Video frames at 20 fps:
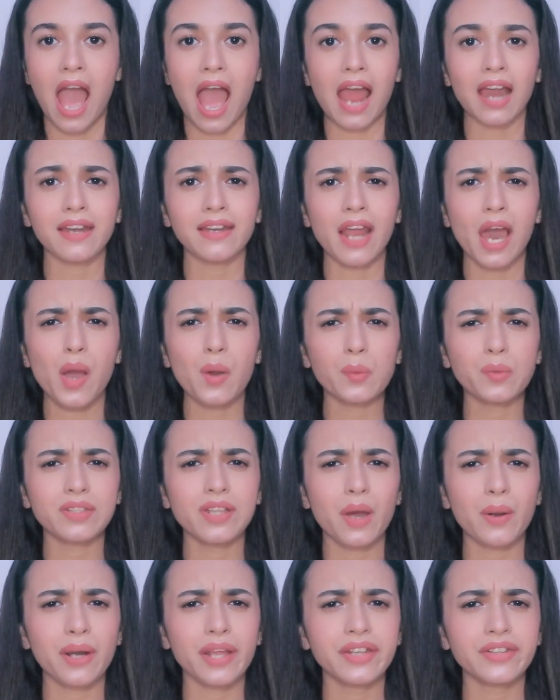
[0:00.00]
and now
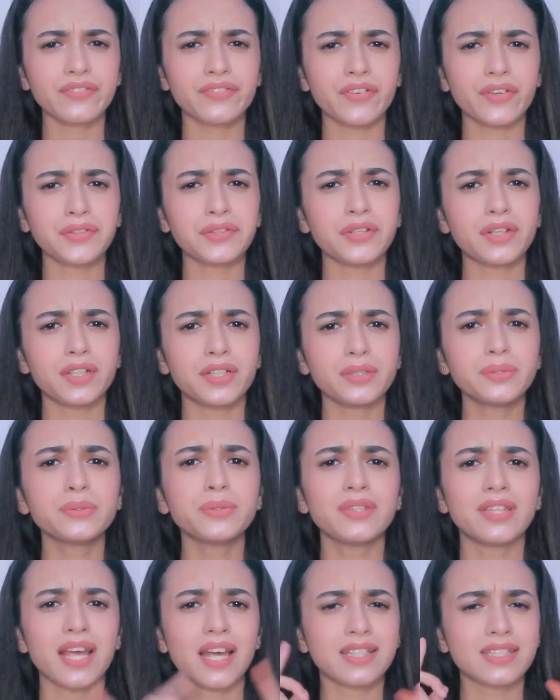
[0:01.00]
without any further
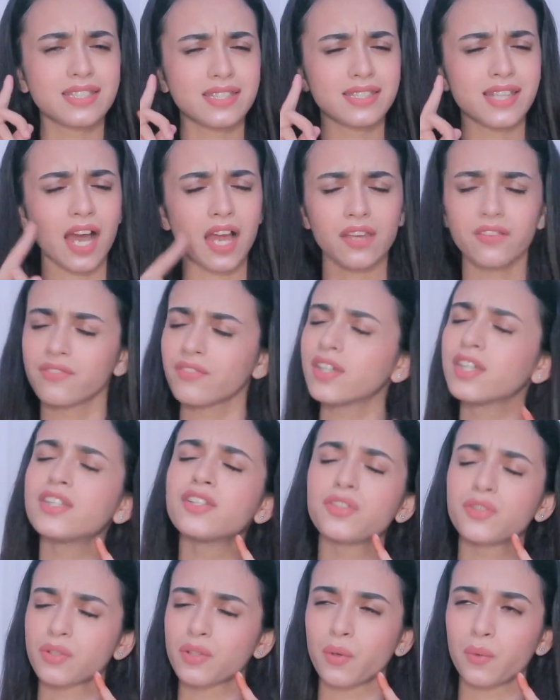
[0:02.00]
ado let's dive
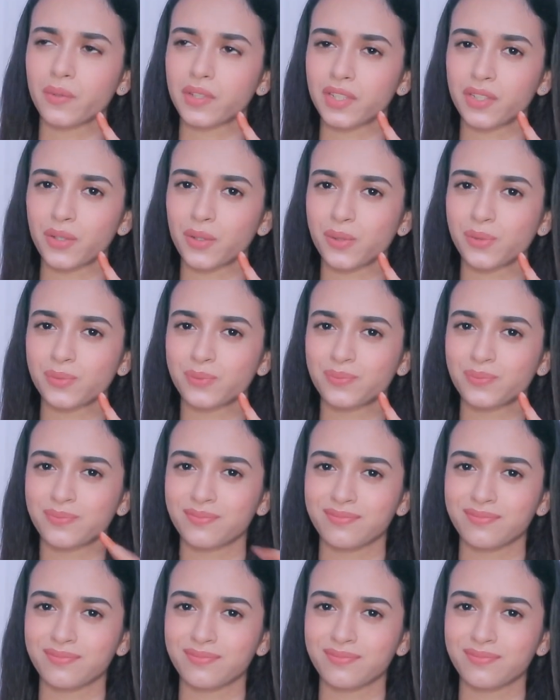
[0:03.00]
into the video.